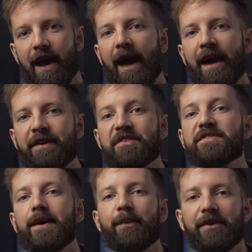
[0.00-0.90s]
and
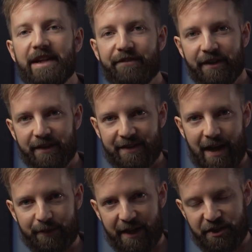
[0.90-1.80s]
some won't even
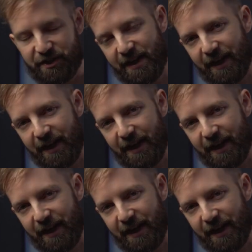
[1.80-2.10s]
accept HD